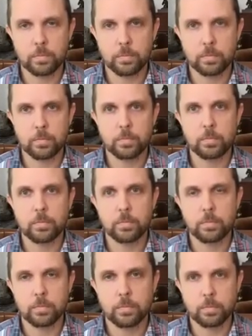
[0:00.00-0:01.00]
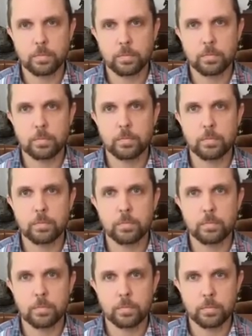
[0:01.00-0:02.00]

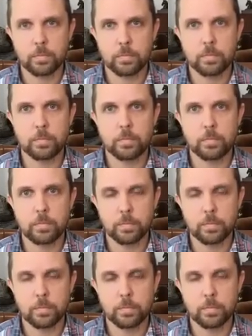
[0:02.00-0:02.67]
(silent)